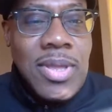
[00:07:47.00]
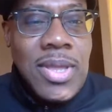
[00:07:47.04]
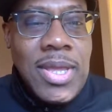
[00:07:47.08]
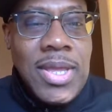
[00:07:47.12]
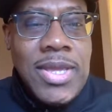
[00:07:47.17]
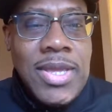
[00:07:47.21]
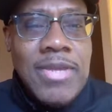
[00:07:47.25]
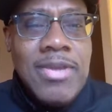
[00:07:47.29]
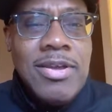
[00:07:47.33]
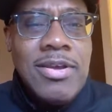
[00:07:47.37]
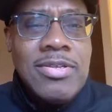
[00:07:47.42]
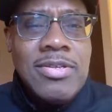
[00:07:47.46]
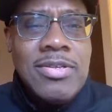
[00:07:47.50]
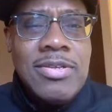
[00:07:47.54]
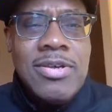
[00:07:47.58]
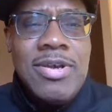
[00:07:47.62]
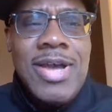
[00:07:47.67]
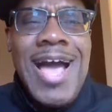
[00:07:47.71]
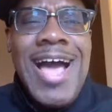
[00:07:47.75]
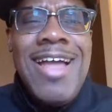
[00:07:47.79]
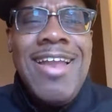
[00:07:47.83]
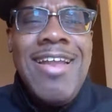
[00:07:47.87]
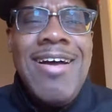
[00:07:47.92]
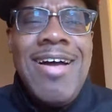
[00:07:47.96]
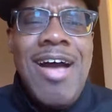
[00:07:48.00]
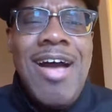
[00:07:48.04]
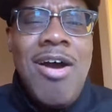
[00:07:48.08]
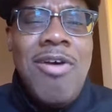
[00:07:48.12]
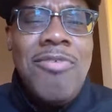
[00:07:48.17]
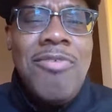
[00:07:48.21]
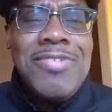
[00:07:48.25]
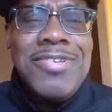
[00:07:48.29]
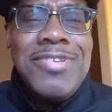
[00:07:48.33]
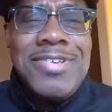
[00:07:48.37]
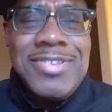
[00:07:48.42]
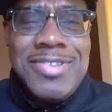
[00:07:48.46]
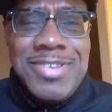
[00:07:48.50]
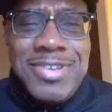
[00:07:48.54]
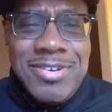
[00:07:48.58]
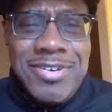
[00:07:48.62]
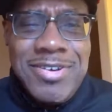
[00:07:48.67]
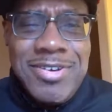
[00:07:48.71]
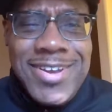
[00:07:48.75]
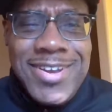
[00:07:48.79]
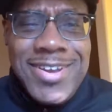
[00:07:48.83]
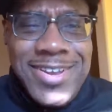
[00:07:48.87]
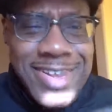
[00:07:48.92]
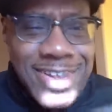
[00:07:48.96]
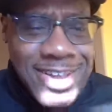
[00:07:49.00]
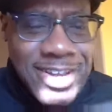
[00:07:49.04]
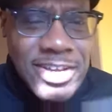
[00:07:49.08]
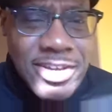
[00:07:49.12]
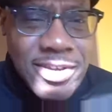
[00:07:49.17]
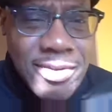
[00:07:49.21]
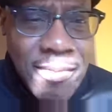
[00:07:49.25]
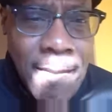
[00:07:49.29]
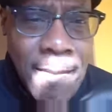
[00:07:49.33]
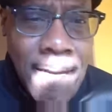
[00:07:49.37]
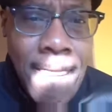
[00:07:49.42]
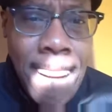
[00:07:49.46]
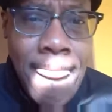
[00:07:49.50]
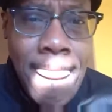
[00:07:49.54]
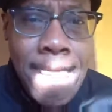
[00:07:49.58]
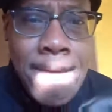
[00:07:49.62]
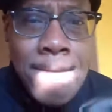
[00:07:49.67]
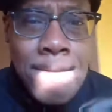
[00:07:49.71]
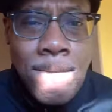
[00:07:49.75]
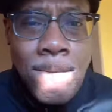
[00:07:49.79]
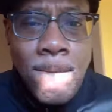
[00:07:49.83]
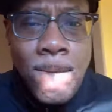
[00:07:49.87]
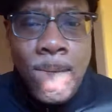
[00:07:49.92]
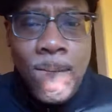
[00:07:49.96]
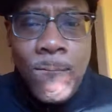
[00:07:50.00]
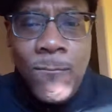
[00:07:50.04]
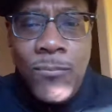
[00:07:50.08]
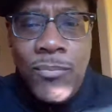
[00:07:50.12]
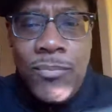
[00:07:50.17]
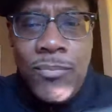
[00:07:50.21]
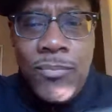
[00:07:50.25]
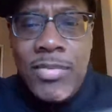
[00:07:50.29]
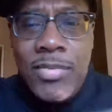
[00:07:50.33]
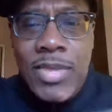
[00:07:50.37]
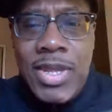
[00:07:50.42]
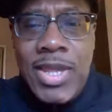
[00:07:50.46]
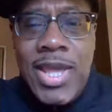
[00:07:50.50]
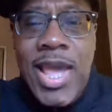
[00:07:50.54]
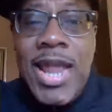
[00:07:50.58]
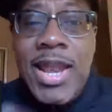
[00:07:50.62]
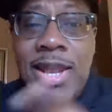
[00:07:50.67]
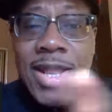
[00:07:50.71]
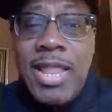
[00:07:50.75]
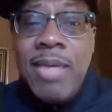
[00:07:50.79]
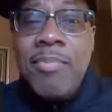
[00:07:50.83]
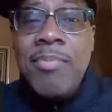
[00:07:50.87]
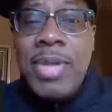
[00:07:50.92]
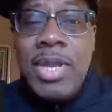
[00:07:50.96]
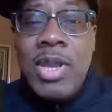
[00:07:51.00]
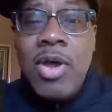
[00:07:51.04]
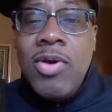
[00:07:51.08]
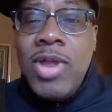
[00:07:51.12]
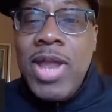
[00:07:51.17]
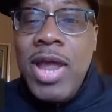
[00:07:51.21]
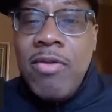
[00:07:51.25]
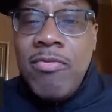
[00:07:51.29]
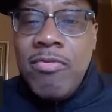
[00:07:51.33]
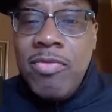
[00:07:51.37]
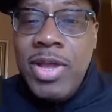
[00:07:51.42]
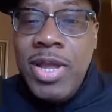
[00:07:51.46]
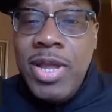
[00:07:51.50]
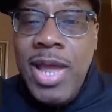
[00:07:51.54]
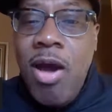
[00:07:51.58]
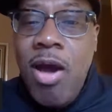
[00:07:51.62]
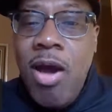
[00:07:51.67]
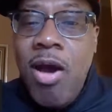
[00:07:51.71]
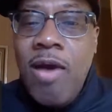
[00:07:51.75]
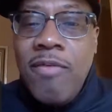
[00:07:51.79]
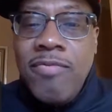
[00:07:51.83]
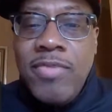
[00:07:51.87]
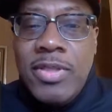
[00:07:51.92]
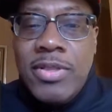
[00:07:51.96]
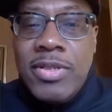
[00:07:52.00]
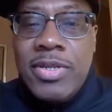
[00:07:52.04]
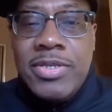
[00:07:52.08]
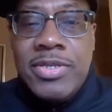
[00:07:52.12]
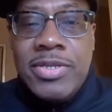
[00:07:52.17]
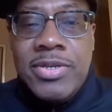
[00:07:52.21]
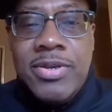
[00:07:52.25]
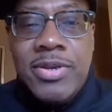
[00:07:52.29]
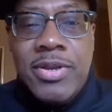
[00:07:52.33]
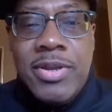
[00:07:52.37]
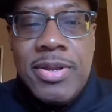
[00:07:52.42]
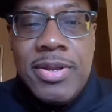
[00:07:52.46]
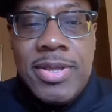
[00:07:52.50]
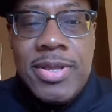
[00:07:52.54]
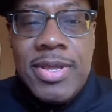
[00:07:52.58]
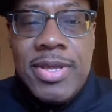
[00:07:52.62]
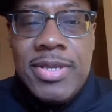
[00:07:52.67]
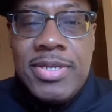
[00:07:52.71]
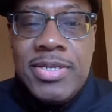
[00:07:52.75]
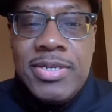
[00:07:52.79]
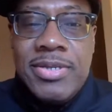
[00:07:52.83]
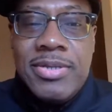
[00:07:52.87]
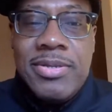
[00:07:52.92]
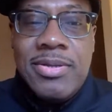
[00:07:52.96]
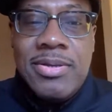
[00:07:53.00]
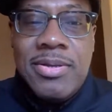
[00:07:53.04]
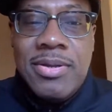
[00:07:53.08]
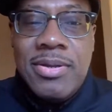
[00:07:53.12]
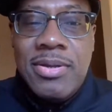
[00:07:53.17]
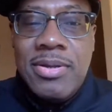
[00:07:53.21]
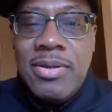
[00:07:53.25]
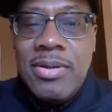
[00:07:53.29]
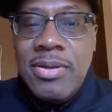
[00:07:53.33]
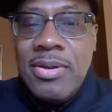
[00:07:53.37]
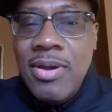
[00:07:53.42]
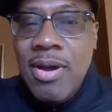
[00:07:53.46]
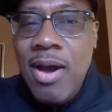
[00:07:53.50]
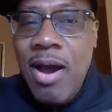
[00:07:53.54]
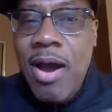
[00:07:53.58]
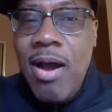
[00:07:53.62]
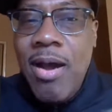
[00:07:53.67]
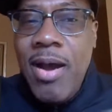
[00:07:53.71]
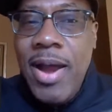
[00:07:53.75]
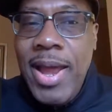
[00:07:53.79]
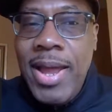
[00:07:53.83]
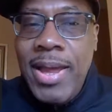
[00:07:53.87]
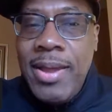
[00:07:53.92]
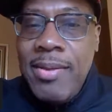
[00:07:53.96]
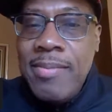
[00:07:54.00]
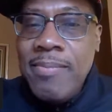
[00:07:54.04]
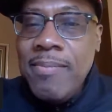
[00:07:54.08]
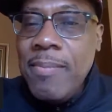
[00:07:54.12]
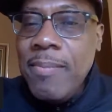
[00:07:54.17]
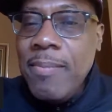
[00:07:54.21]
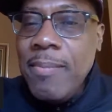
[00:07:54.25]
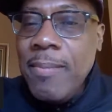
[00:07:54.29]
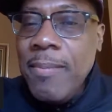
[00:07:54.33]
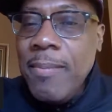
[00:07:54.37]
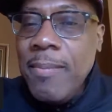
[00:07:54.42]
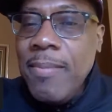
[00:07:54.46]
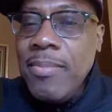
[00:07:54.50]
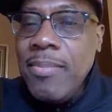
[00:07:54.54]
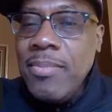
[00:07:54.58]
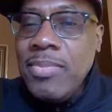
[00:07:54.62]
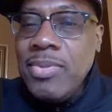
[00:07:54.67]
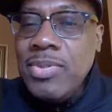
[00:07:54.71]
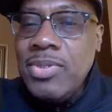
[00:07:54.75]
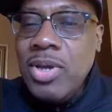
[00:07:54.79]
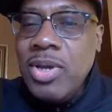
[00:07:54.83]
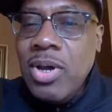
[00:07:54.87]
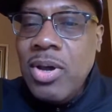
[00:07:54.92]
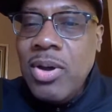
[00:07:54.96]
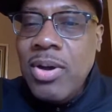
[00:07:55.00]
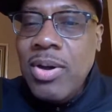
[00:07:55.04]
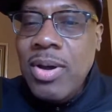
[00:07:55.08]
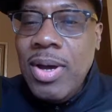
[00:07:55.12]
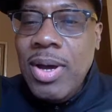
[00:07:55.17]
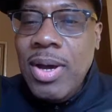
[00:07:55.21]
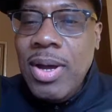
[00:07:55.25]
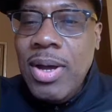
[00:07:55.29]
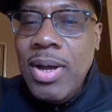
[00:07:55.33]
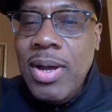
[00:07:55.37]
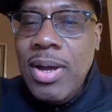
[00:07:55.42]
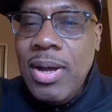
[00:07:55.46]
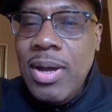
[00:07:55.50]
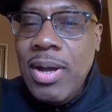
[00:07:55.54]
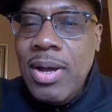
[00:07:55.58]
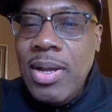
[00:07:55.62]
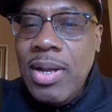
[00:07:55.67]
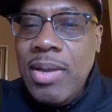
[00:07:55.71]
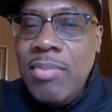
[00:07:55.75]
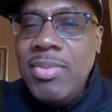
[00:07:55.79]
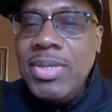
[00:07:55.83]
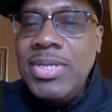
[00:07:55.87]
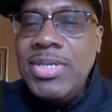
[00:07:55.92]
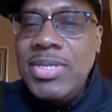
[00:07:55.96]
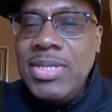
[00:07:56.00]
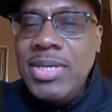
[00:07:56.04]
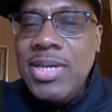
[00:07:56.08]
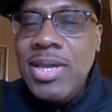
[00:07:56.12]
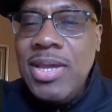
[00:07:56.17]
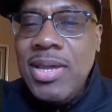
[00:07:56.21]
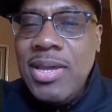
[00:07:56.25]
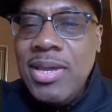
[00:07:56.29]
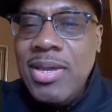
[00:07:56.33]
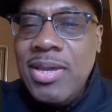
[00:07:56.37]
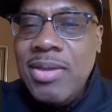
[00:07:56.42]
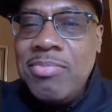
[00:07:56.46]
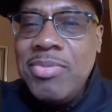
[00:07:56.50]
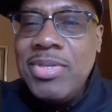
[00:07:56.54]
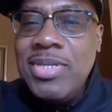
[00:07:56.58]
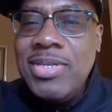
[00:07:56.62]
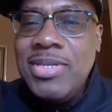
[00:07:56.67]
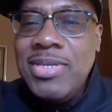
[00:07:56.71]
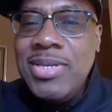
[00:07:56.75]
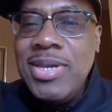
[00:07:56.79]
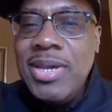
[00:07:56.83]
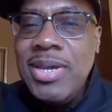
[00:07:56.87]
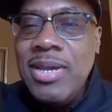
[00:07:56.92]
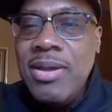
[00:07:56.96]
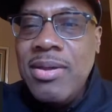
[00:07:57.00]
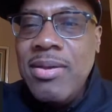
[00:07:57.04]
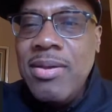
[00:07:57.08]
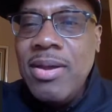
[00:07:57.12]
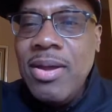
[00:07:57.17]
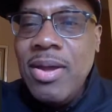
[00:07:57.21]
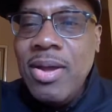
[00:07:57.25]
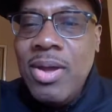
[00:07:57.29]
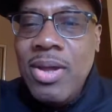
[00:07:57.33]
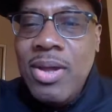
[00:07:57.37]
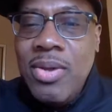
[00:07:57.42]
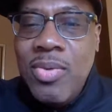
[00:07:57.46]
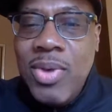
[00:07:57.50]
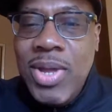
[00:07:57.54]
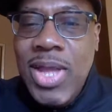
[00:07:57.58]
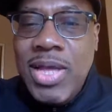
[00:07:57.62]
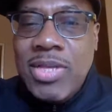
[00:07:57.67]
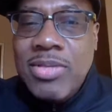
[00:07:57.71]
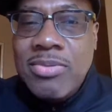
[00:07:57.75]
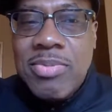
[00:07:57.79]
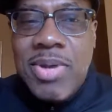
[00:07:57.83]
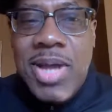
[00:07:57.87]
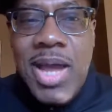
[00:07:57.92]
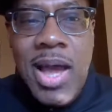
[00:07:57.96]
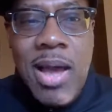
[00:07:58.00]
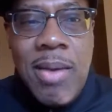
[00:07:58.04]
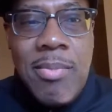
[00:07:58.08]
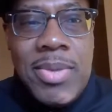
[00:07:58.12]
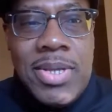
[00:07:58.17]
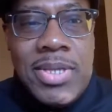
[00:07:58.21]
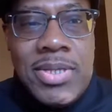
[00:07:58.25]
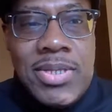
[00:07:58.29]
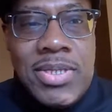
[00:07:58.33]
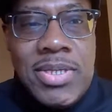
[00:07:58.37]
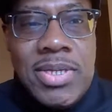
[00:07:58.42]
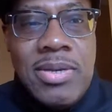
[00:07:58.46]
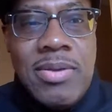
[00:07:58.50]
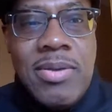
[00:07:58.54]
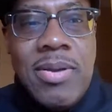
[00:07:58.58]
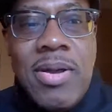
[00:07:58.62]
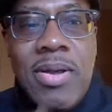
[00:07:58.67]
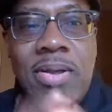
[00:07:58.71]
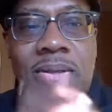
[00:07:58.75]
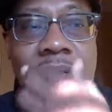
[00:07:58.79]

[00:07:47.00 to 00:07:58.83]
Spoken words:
He cooks good. How often does he cook in the kitchen? You got to let me know that, Reed. How often does he cook in the kitchen? All right. So let me see here. We got some comments here.